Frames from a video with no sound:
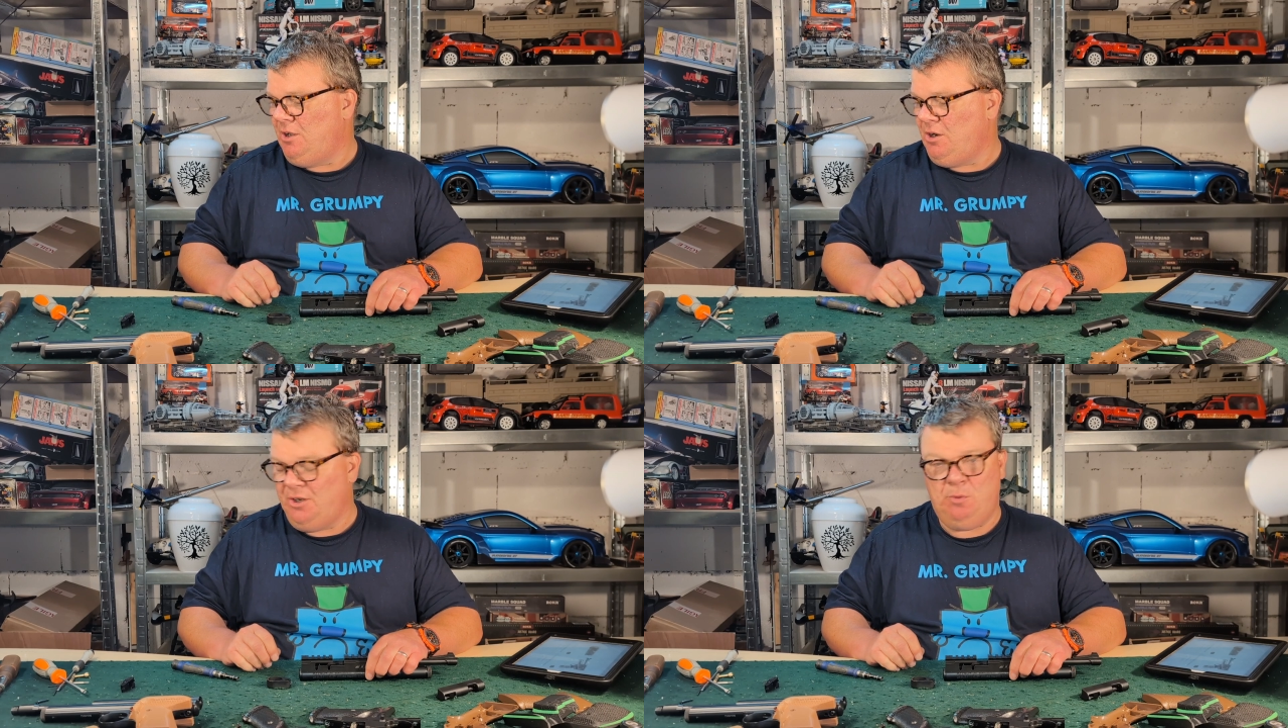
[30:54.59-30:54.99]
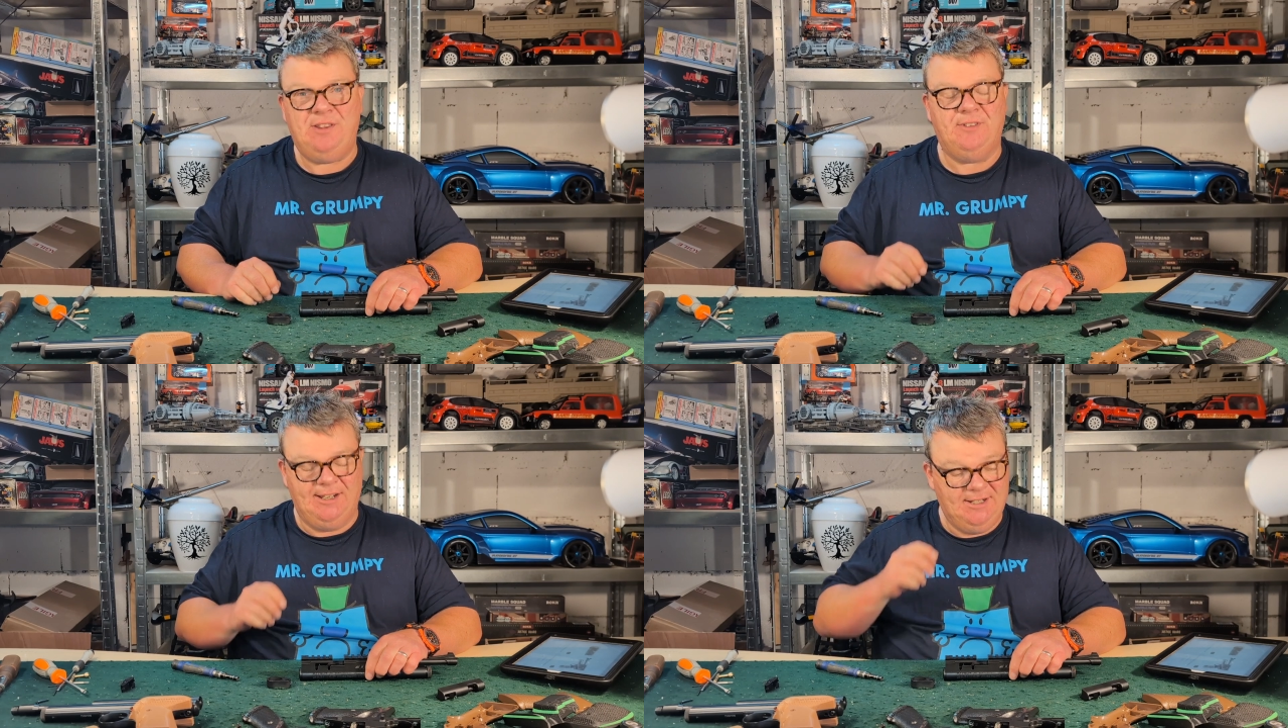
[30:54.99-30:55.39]
are going to
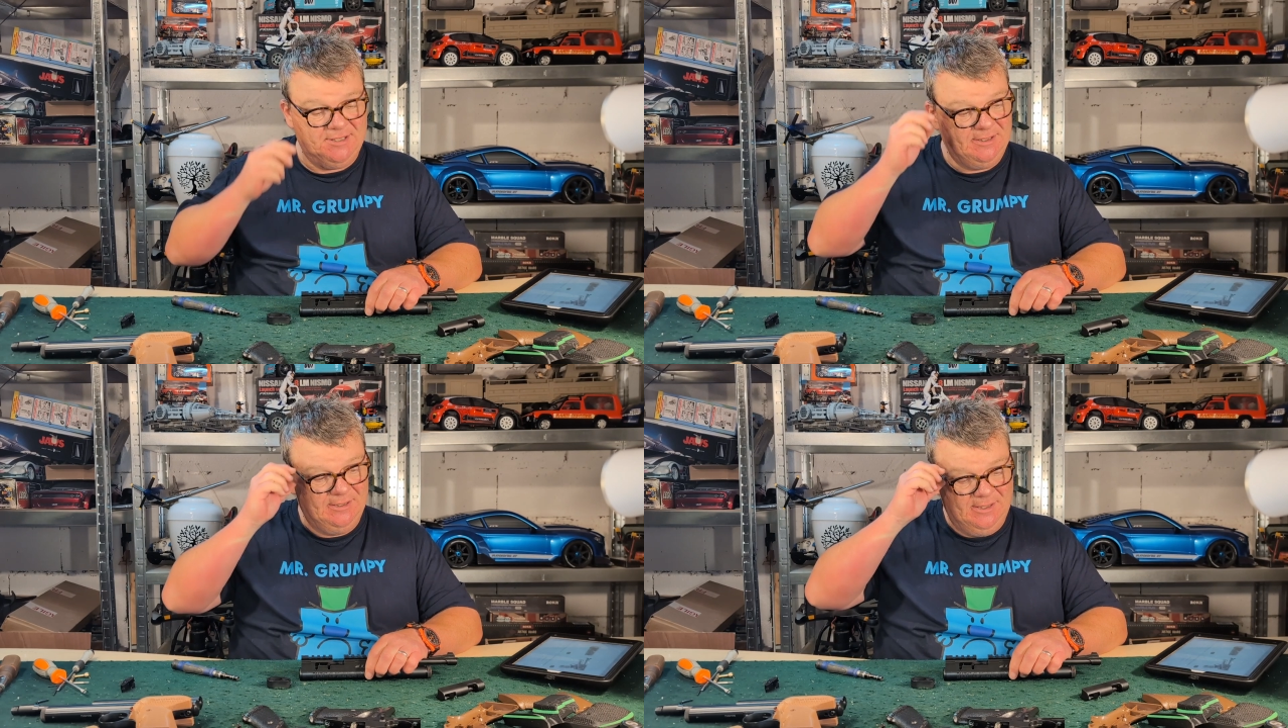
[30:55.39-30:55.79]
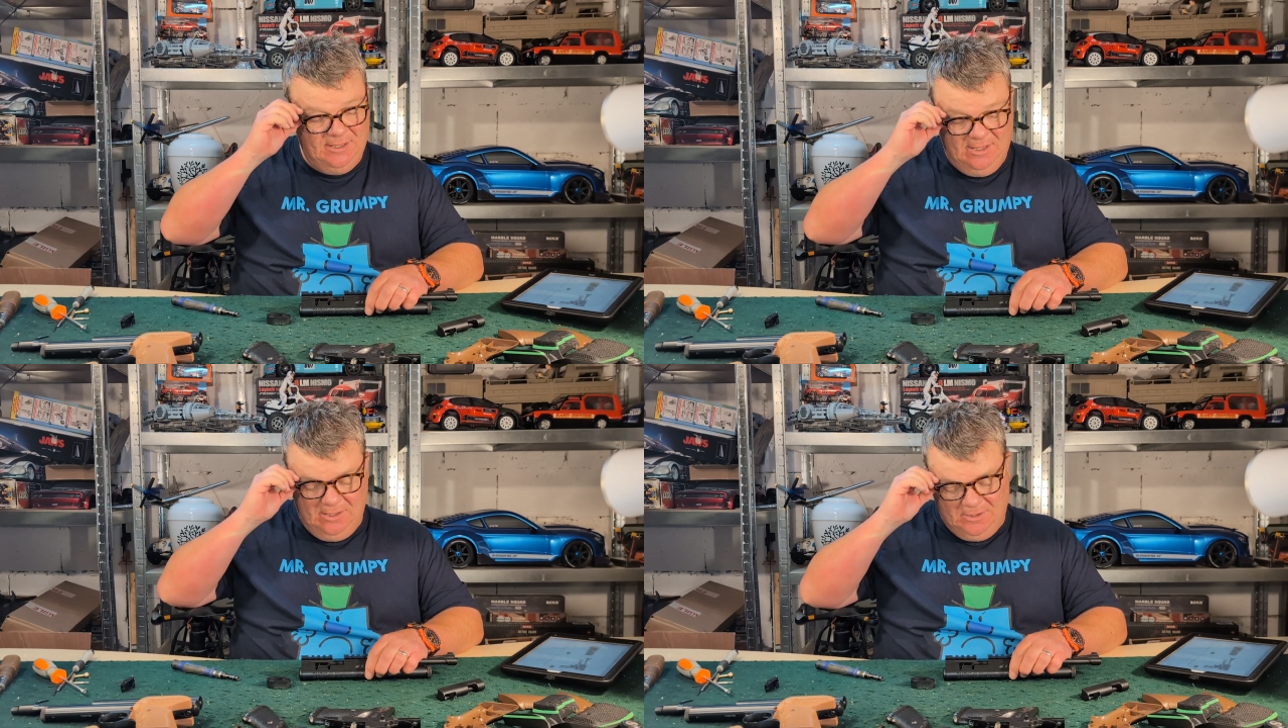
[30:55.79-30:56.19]
win these.
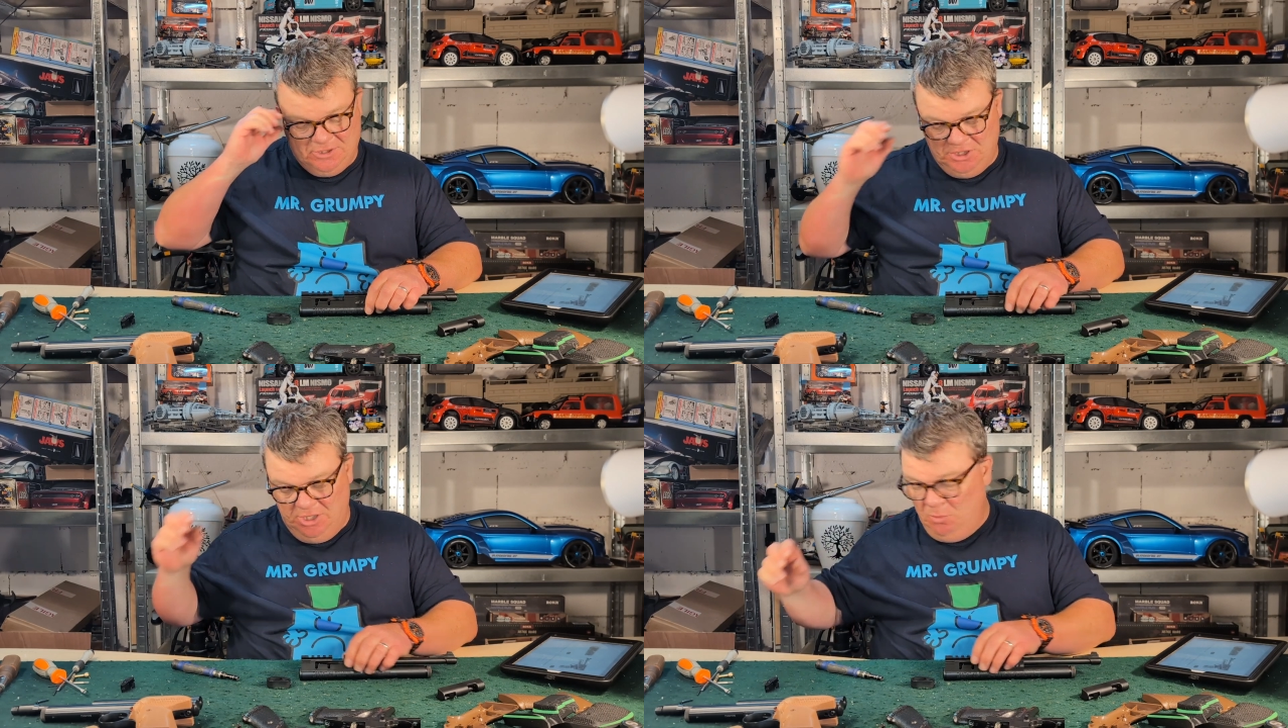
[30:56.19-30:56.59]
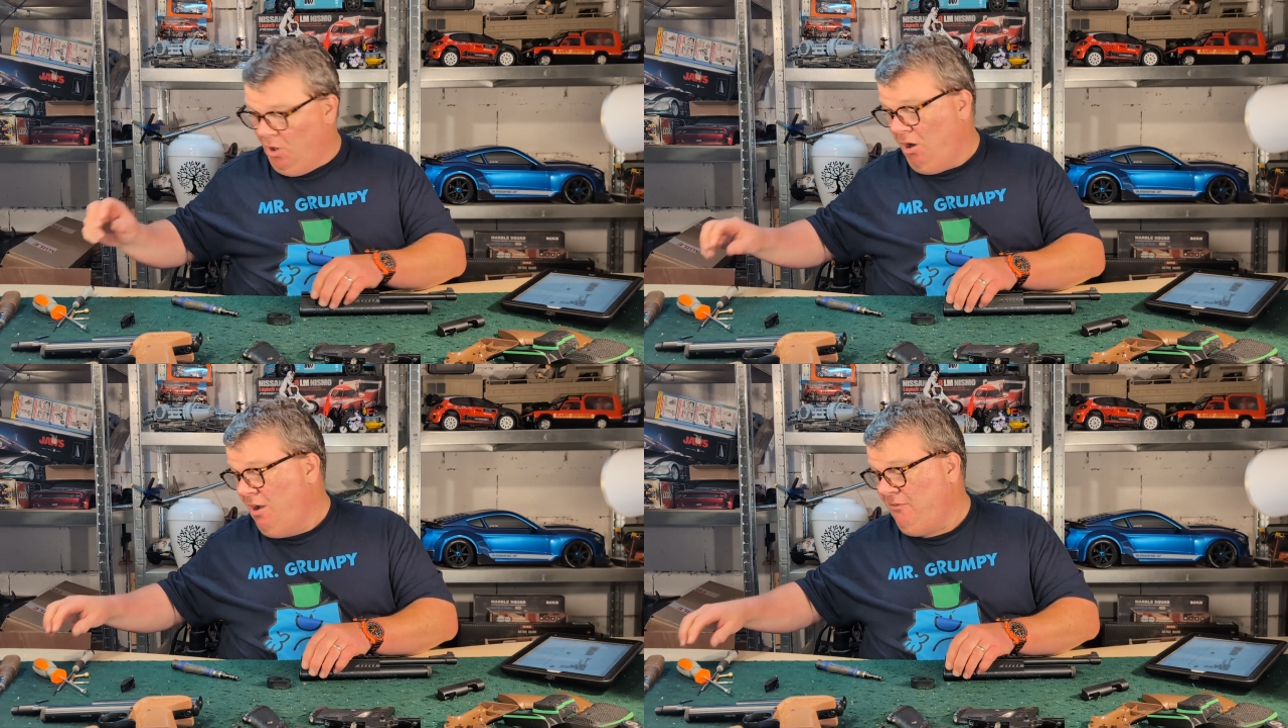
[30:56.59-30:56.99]
Because do you know what?